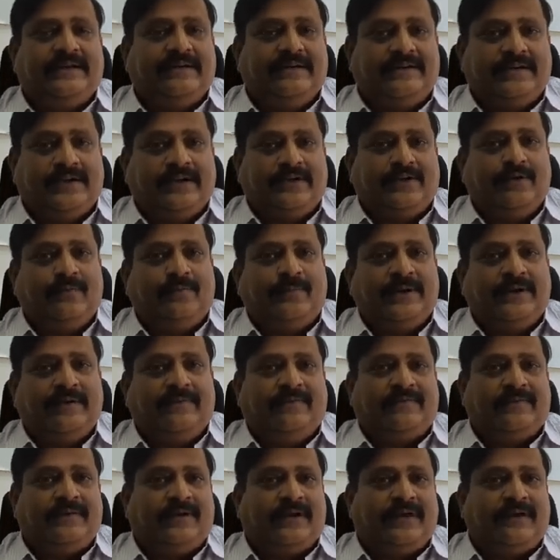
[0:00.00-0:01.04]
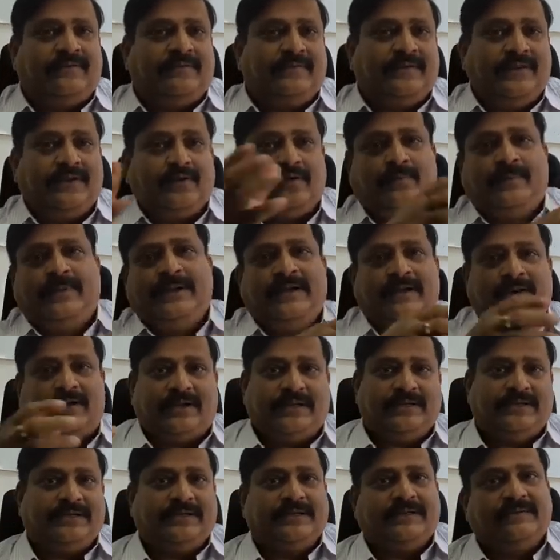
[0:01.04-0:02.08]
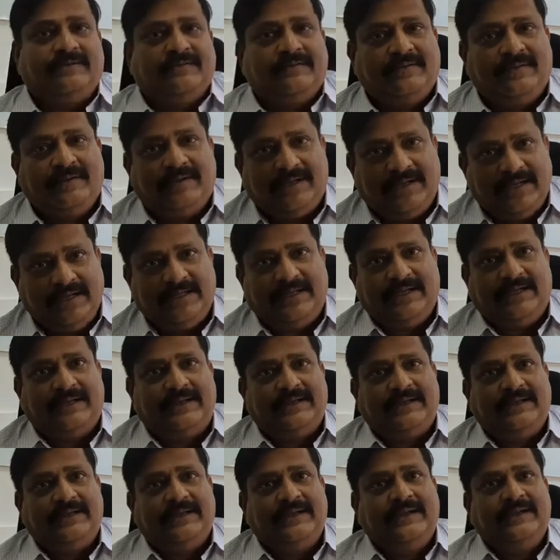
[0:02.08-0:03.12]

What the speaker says: equipment of European origin in that.